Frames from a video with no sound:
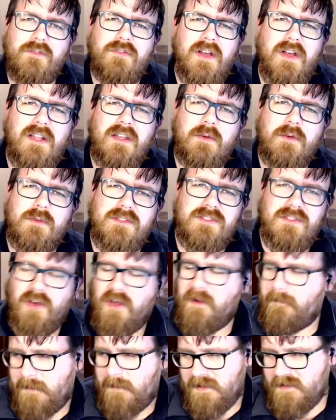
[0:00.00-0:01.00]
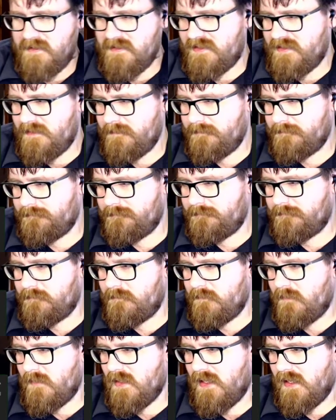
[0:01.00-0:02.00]
value is 9 minutes.
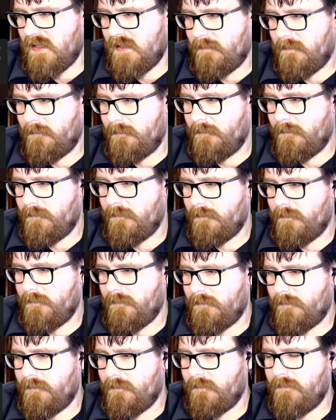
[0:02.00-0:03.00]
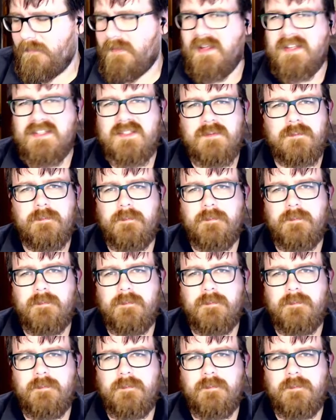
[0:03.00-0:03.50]
Um, that's